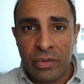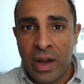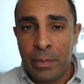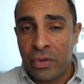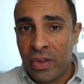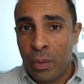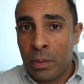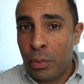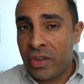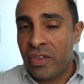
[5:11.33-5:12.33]

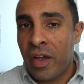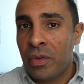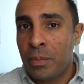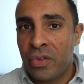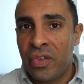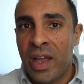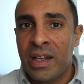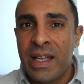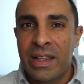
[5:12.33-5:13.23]
1.7%,